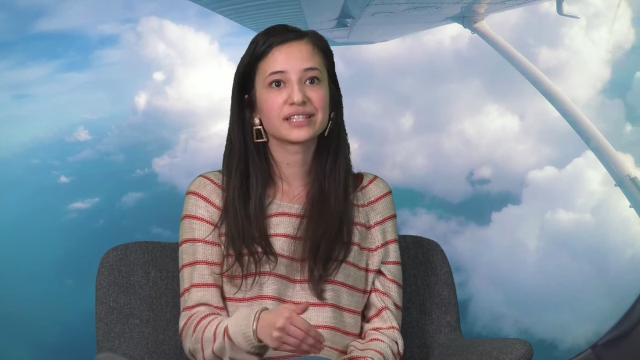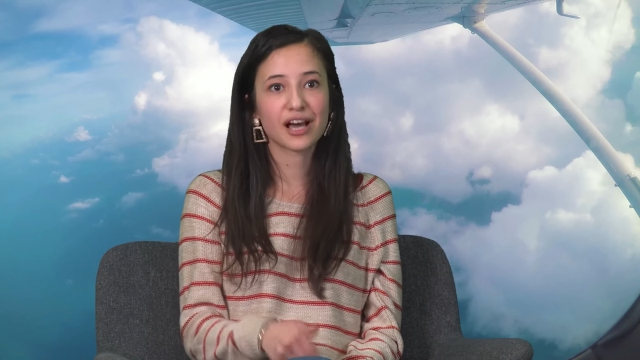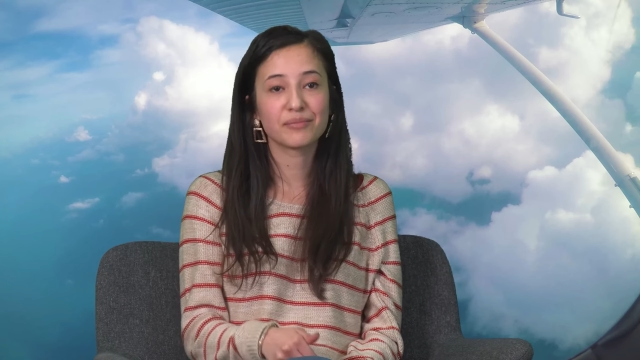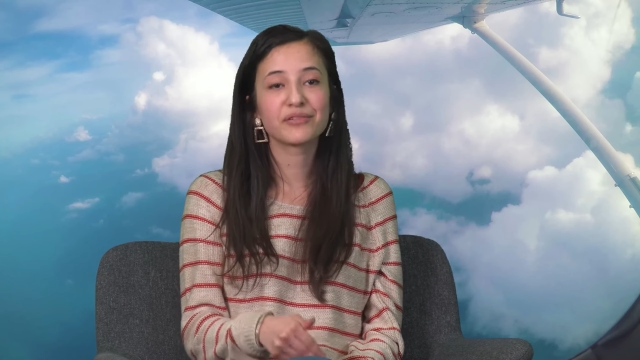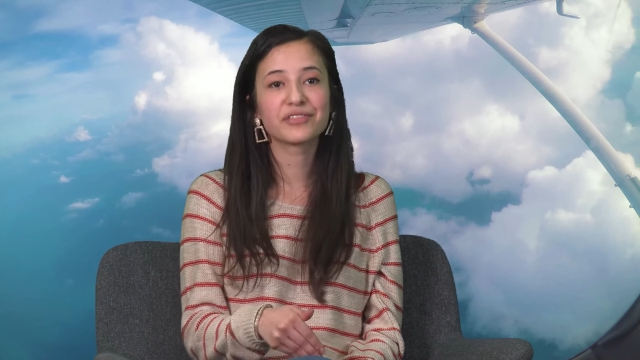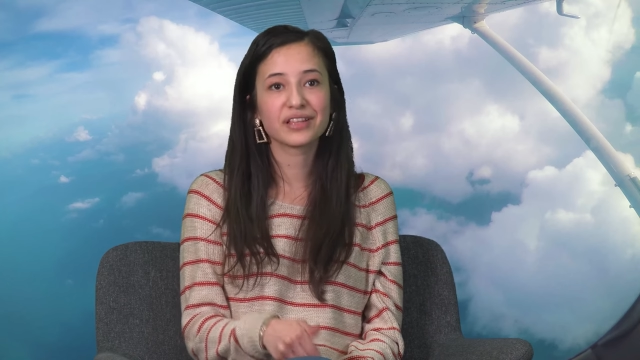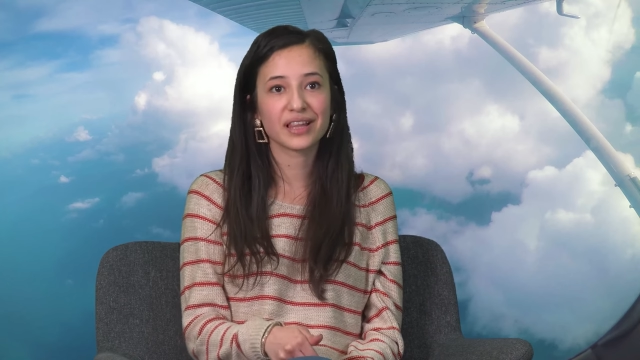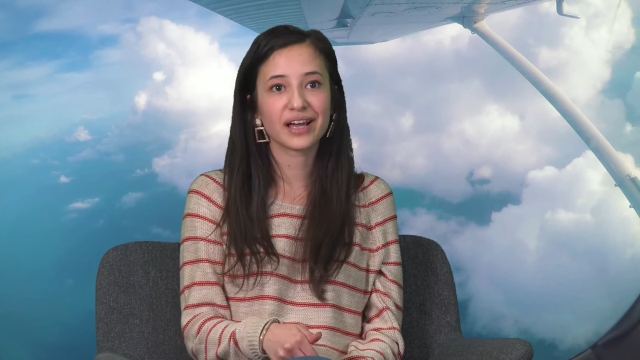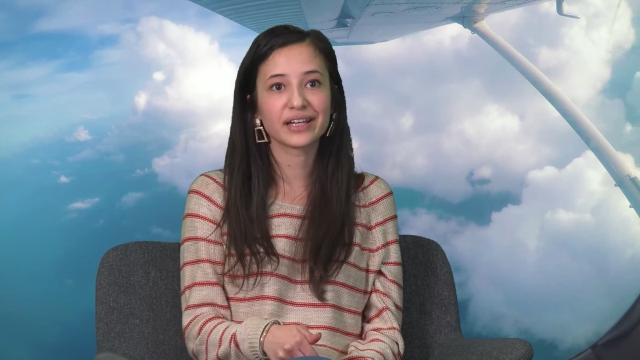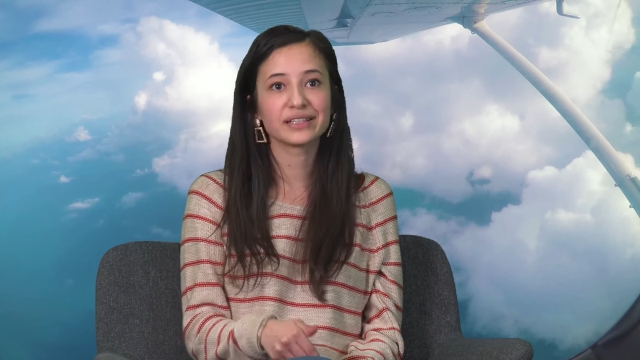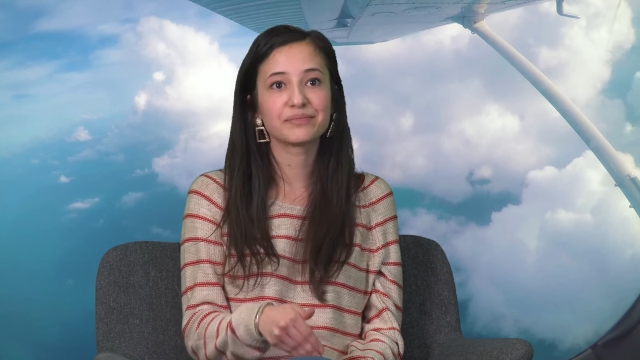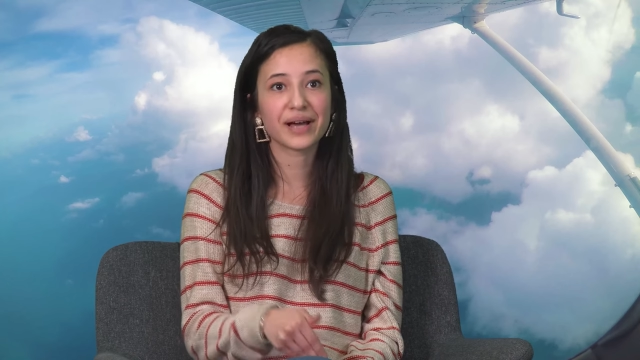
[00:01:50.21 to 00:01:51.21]

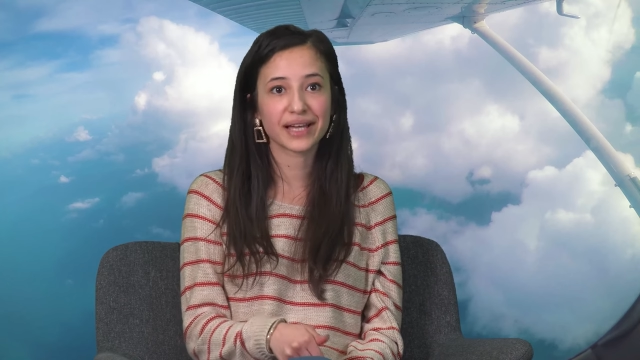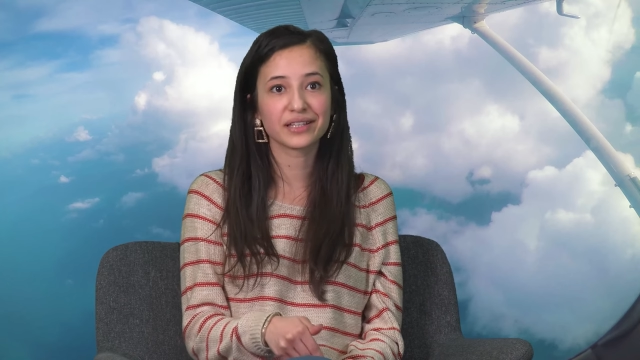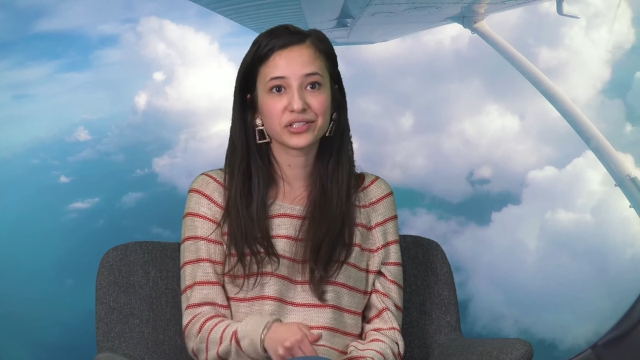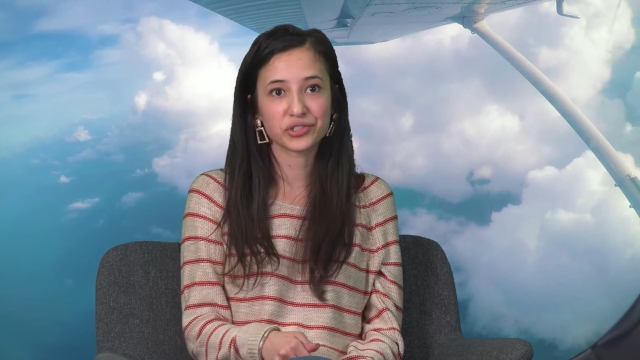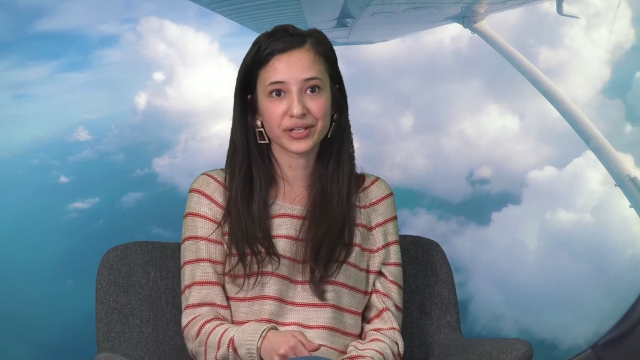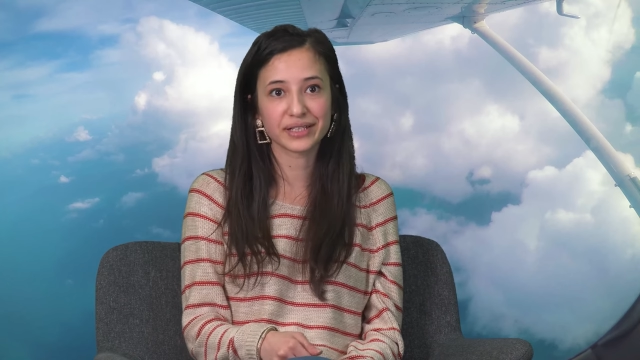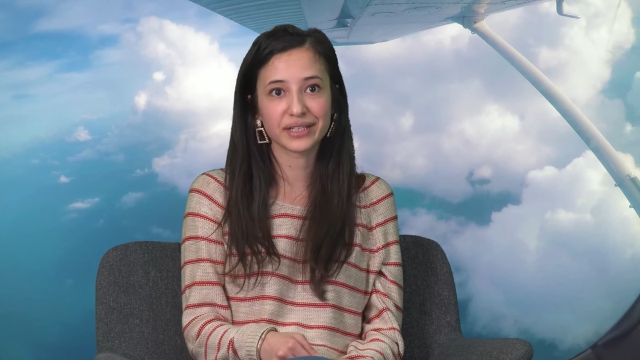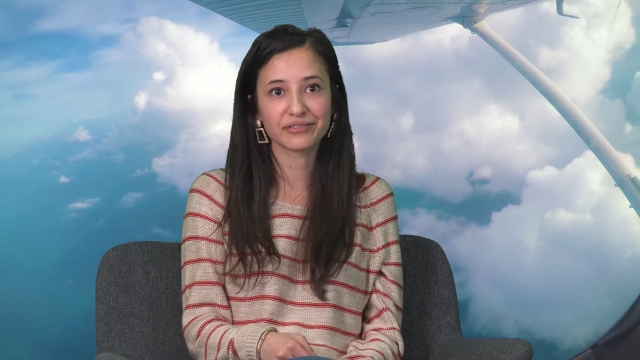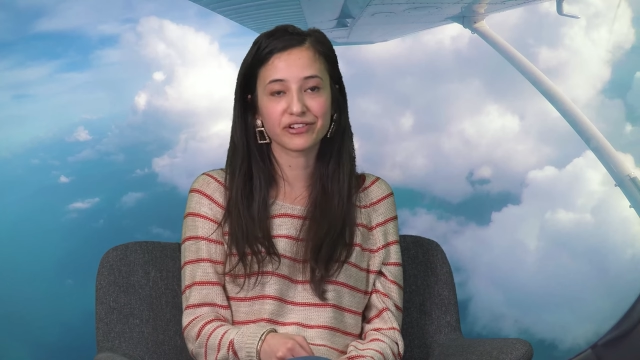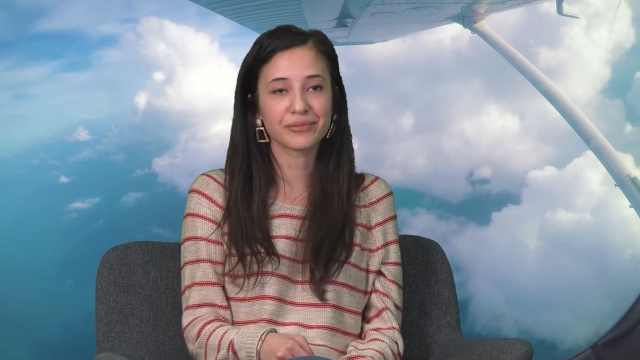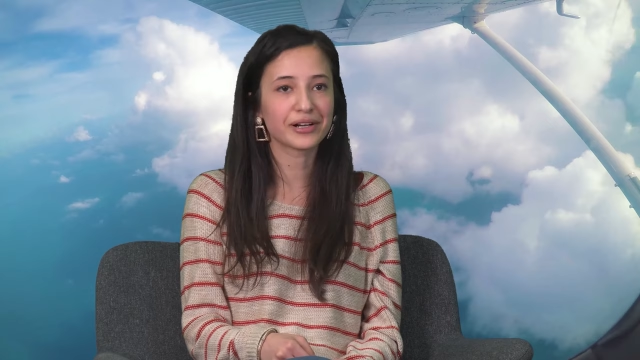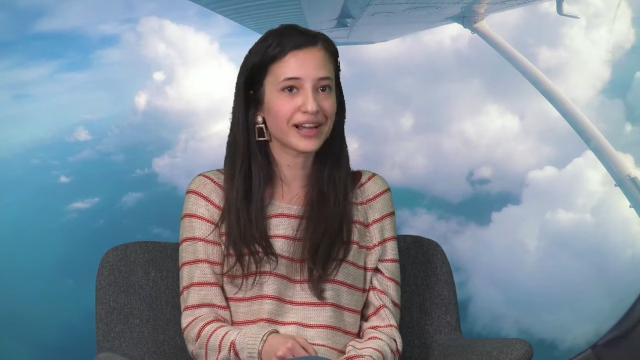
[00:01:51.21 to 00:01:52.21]
top-of-the-line pilot training
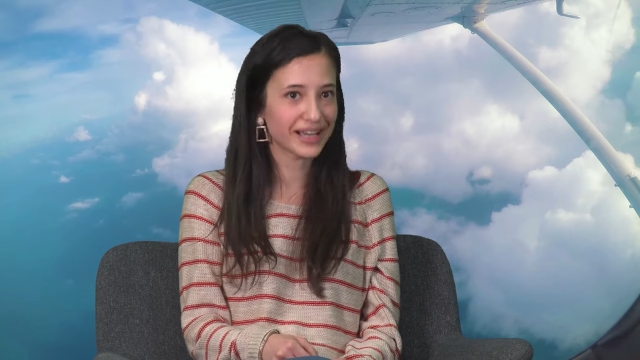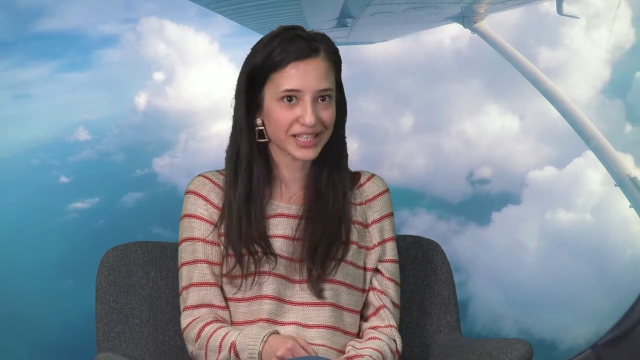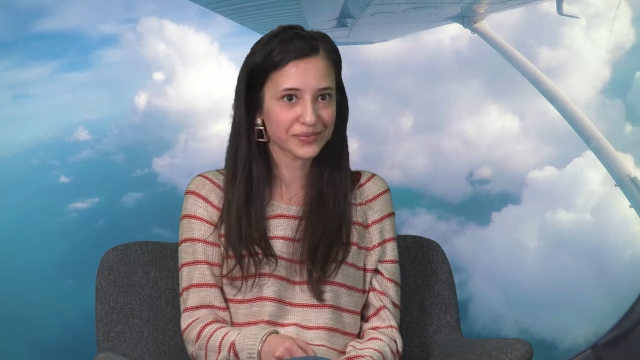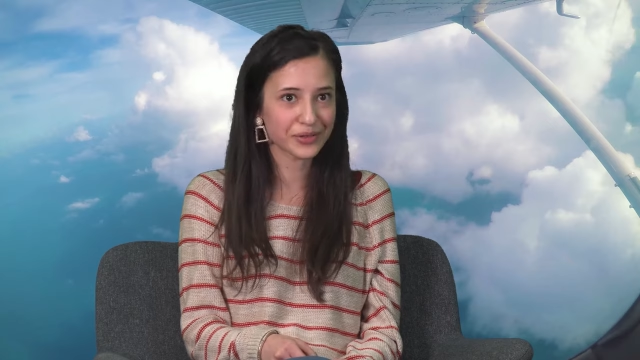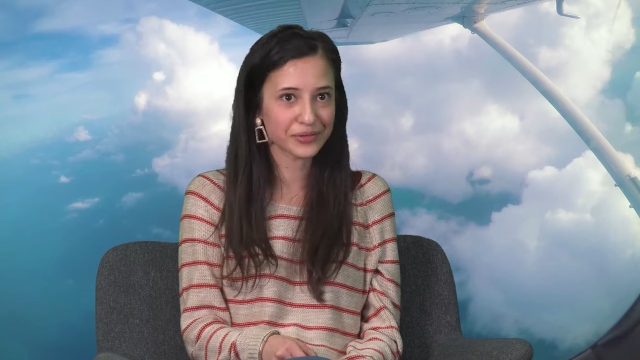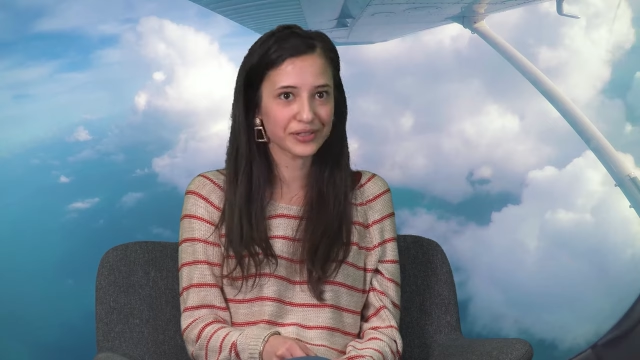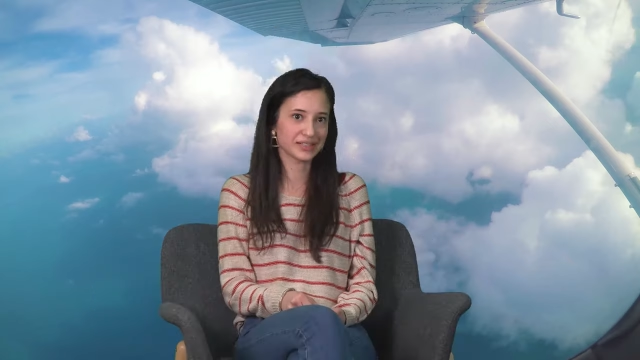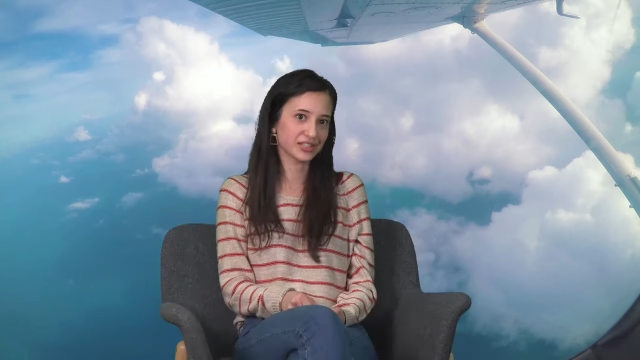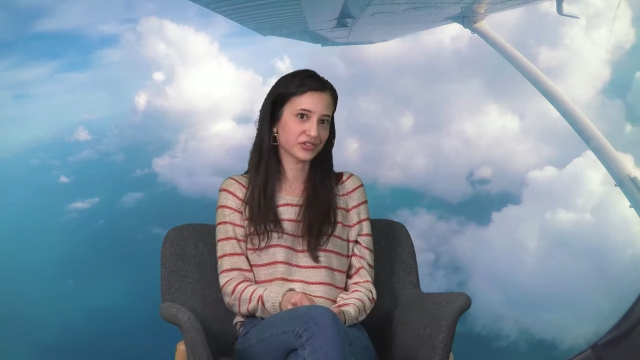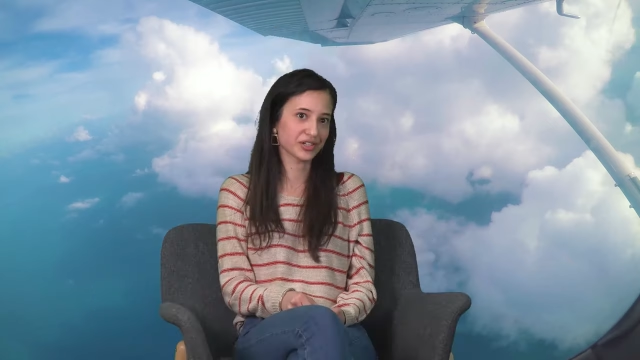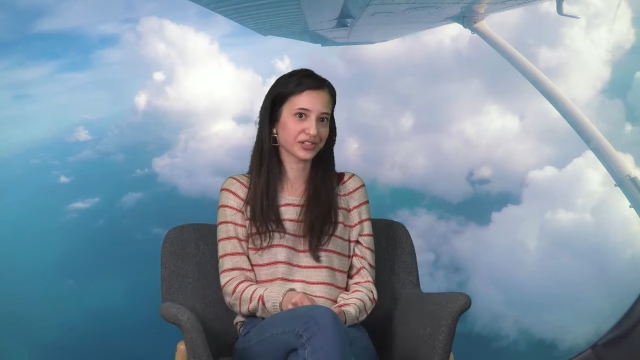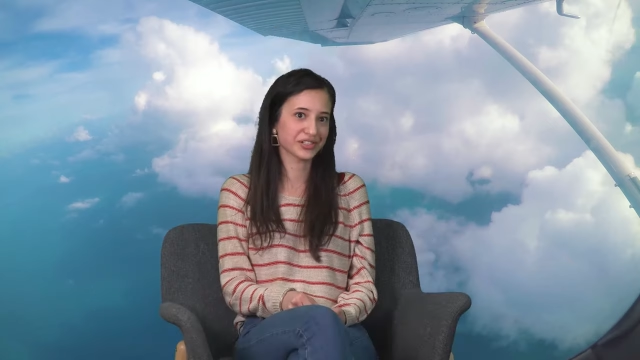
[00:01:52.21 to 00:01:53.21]
from our expert
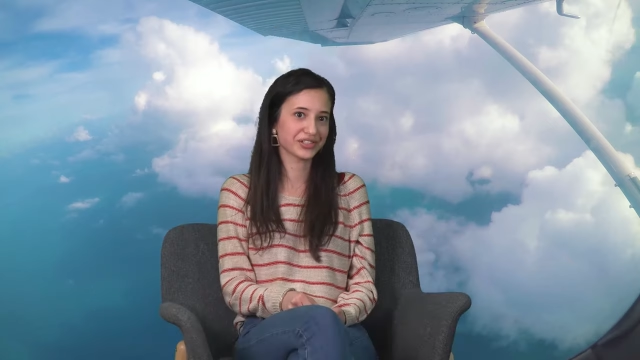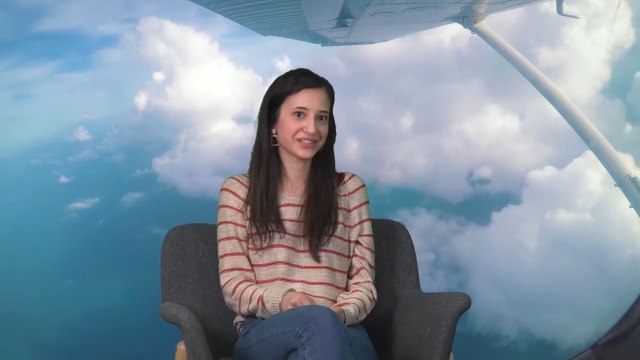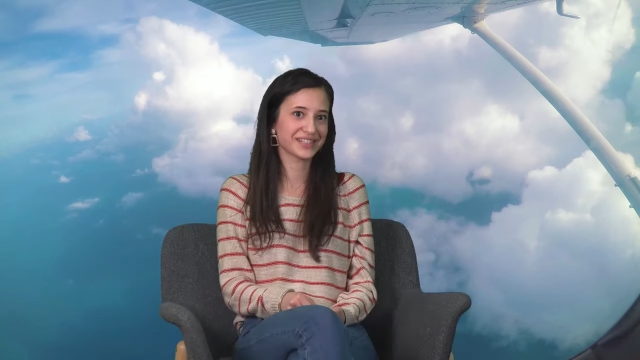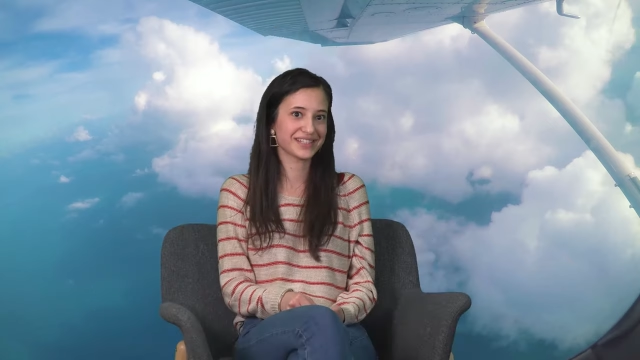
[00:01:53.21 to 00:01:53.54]
instructors.